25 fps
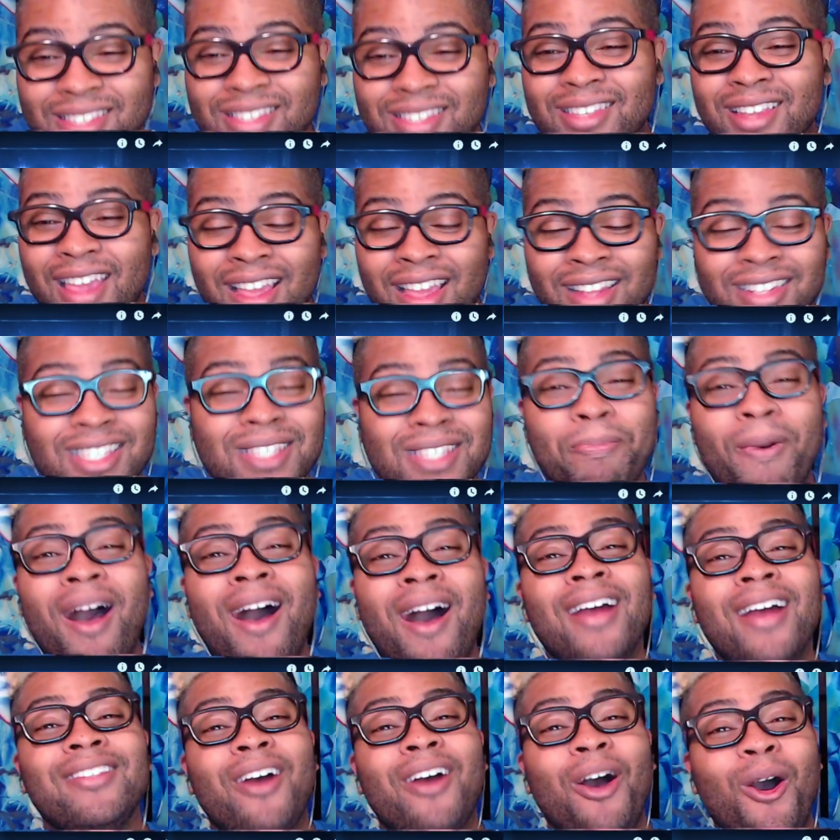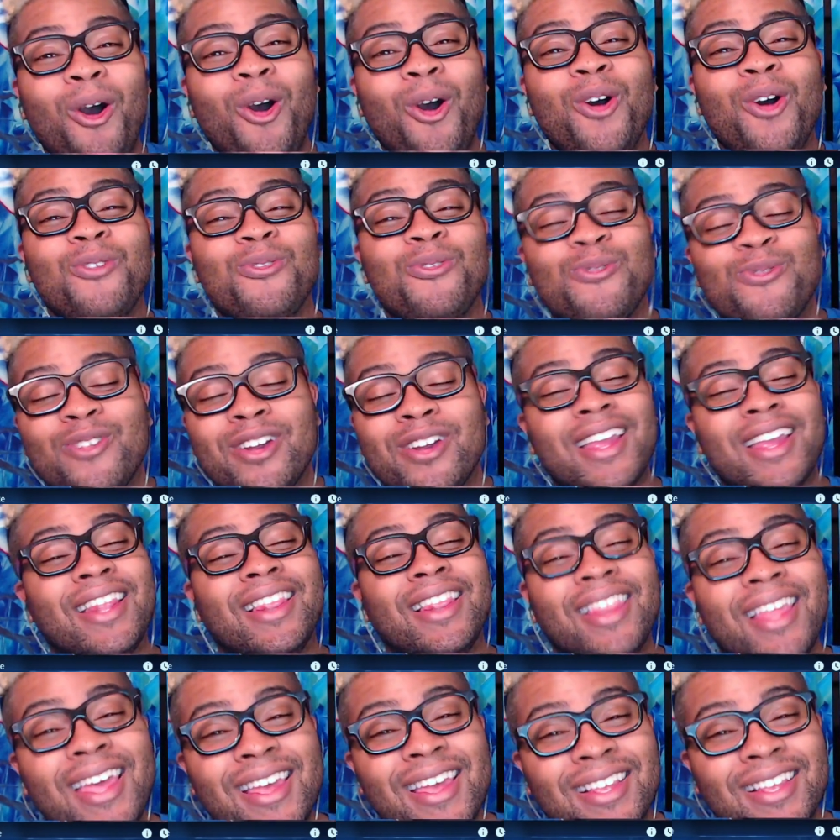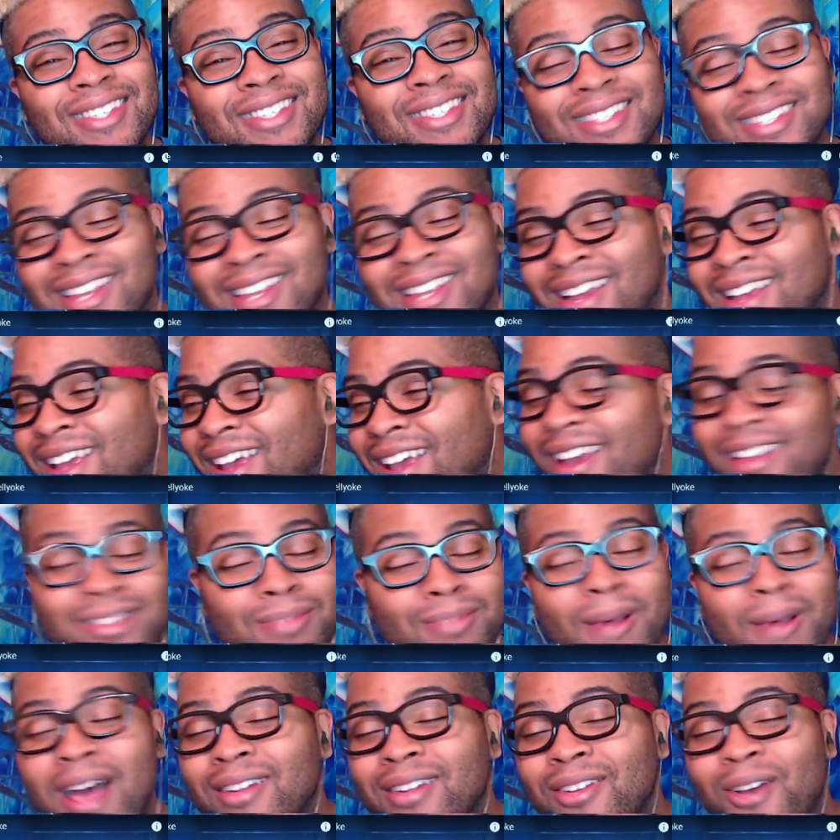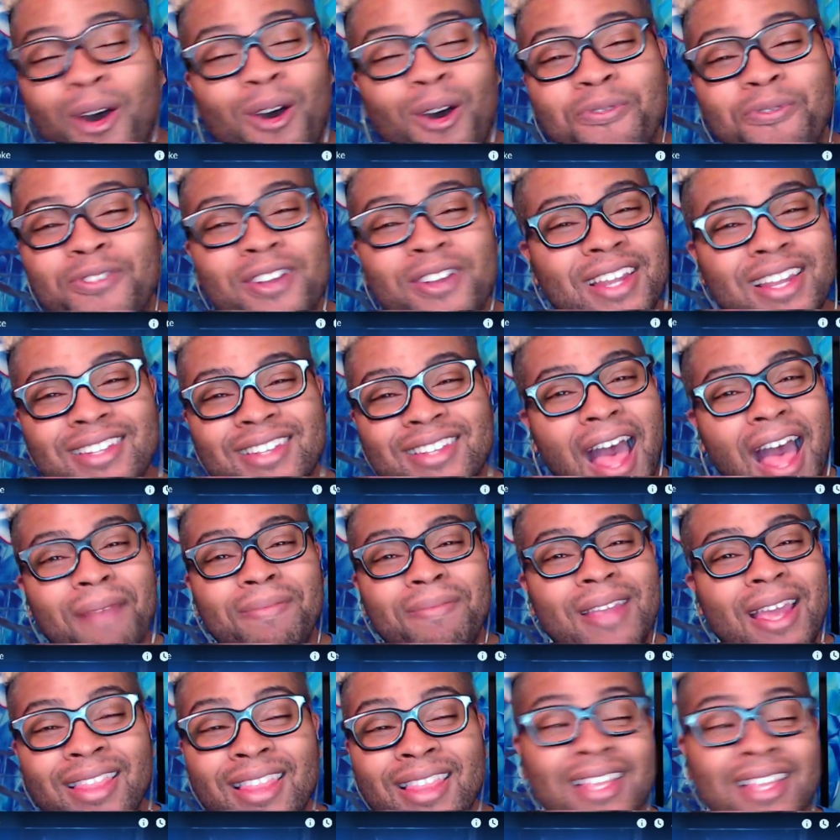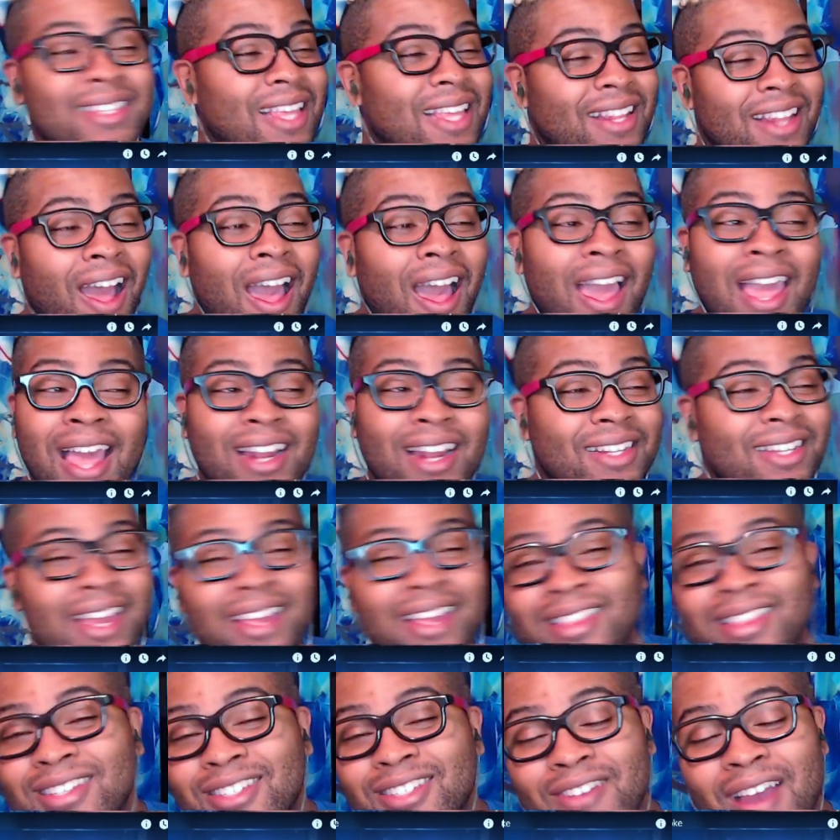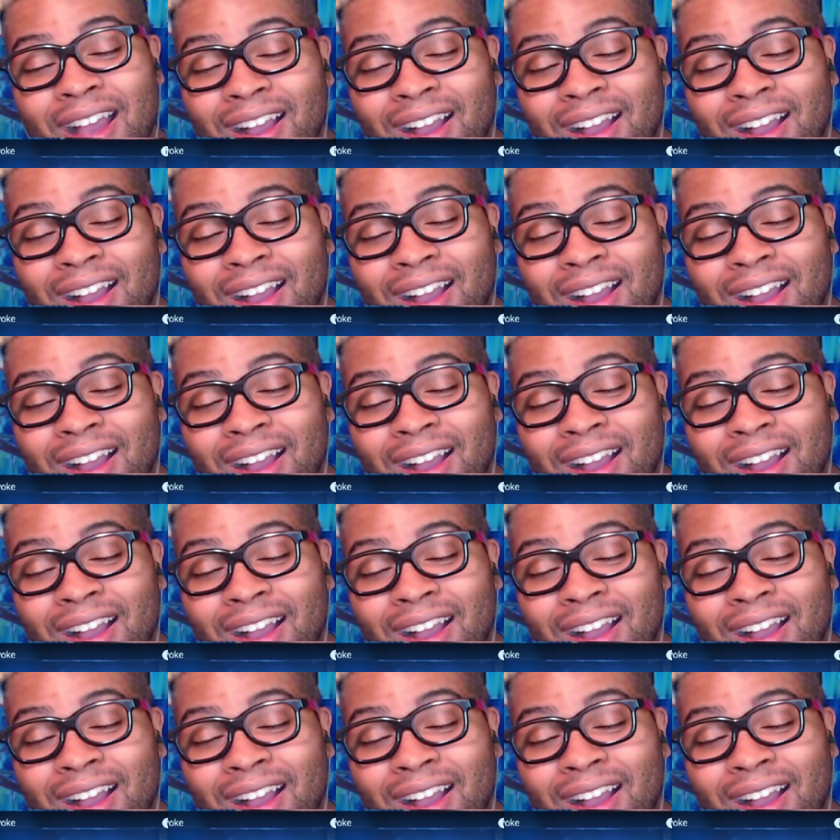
it spawned a whole freaking list. It spawned a whole freaking top 10 list that now I gotta take the track